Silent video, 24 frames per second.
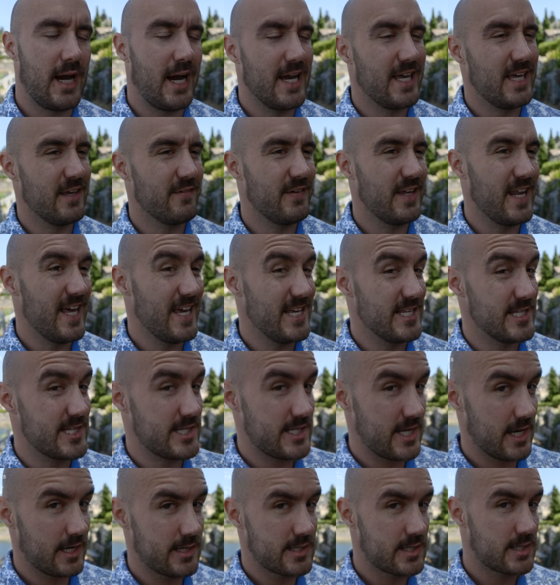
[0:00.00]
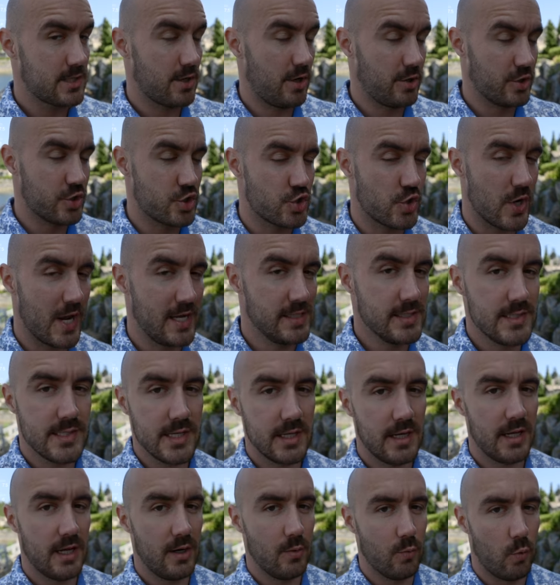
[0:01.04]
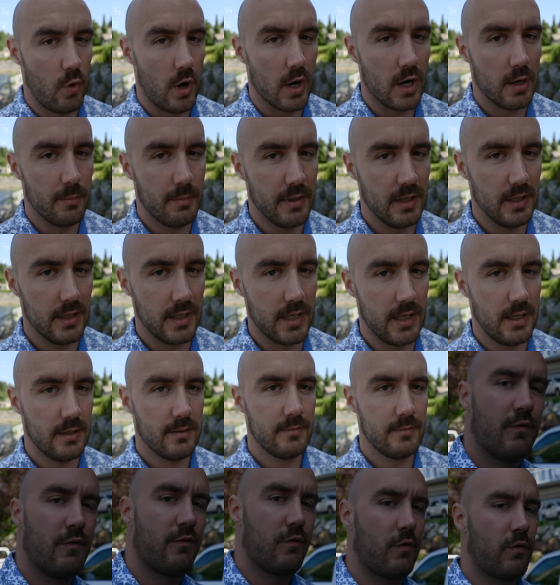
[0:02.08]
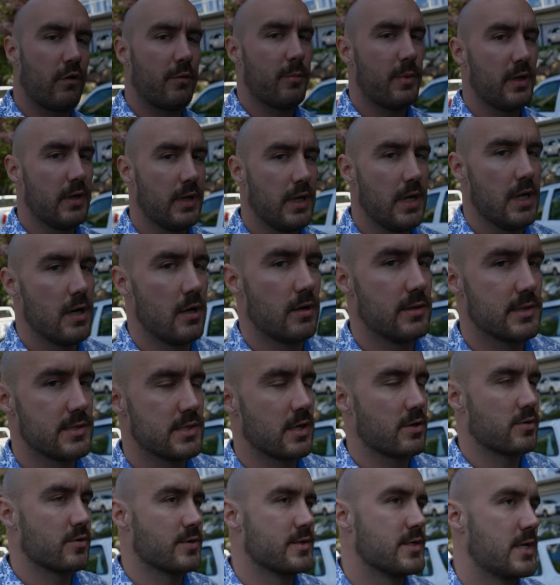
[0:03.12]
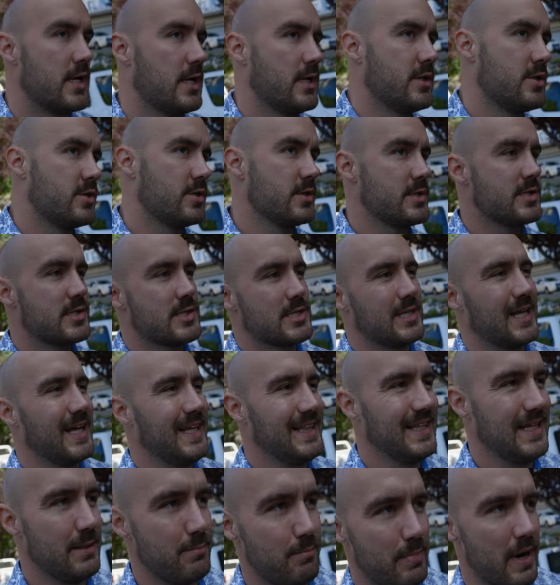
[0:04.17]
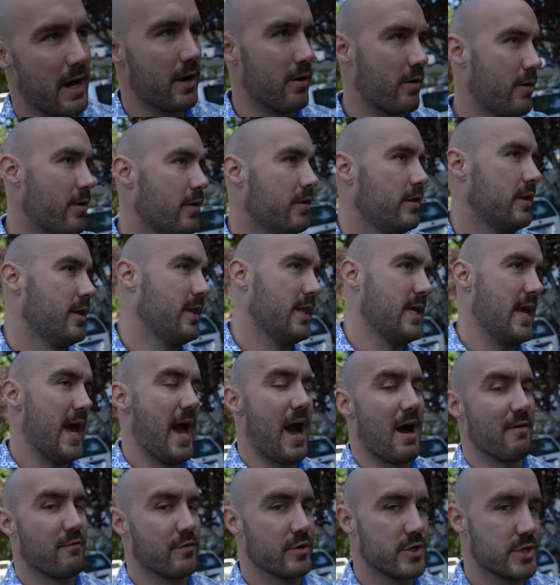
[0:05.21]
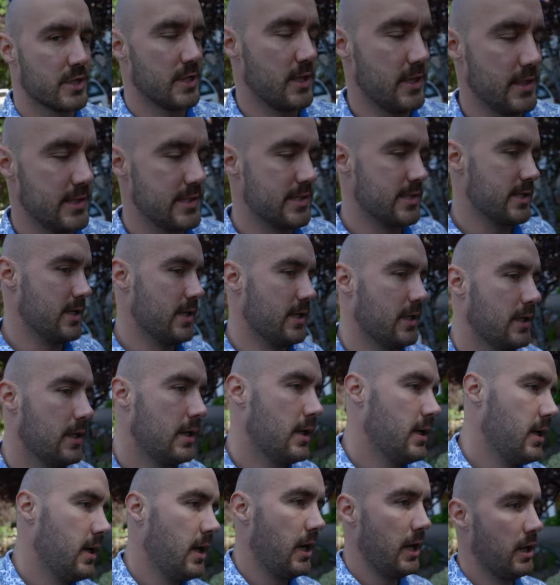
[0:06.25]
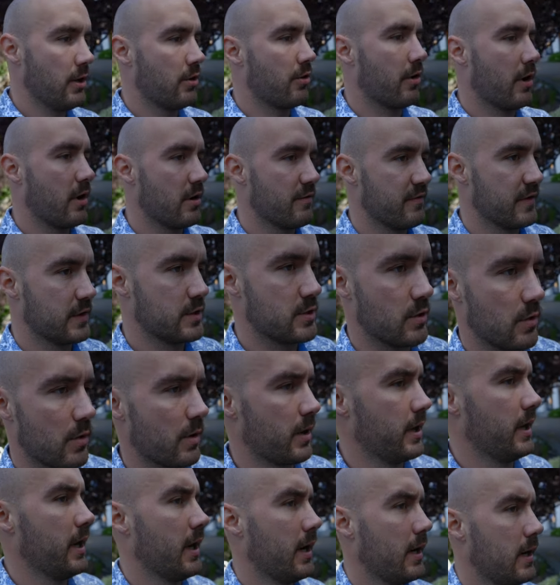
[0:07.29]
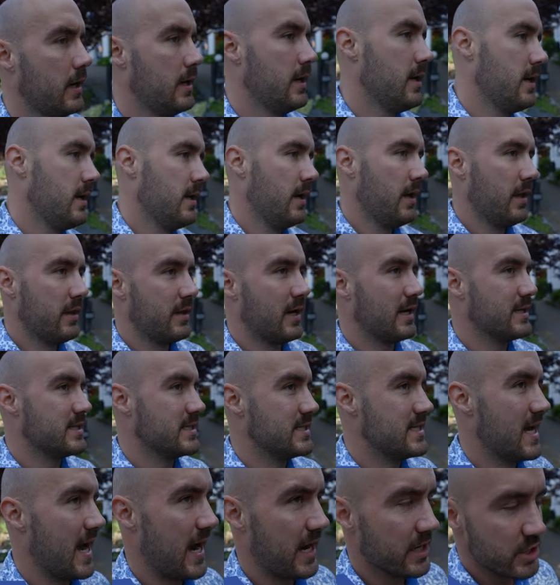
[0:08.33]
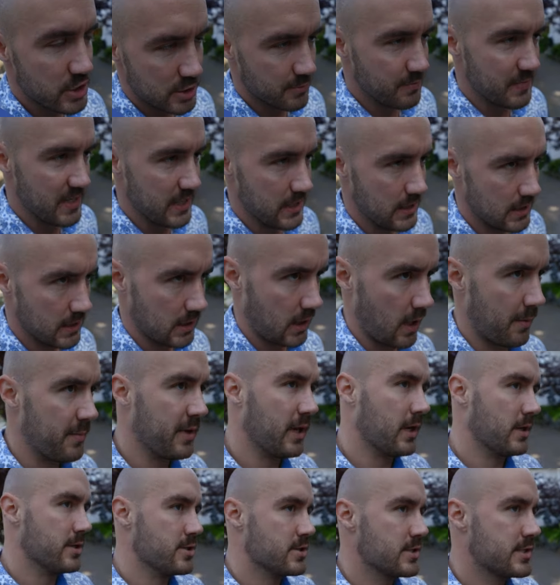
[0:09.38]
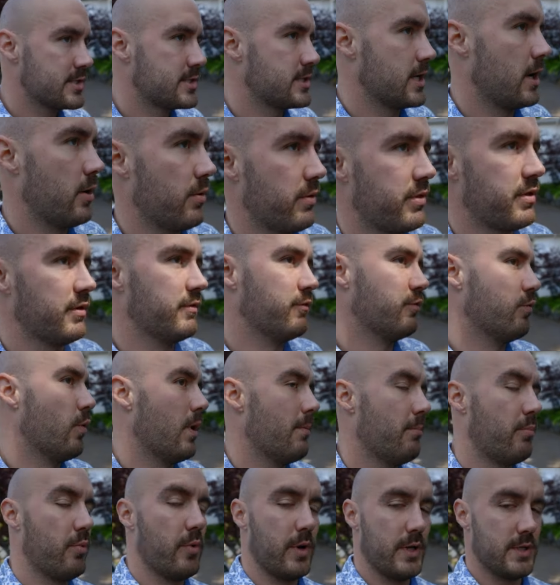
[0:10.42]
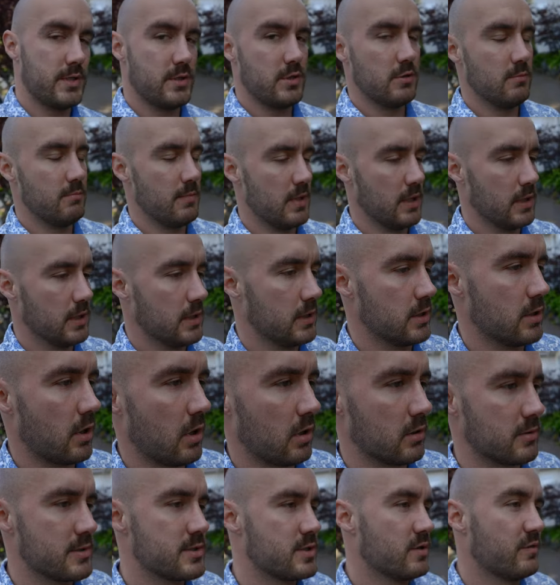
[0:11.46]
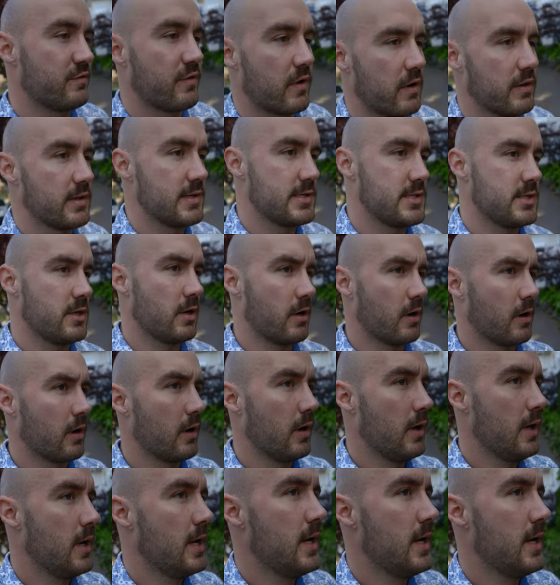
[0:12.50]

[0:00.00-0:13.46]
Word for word: I give it a six on transit and walkability. Affordability here in Central Saanich is just slightly better than the average that you'd see in Greater Victoria. That detached median coming in just south of one point two million dollars so far this year,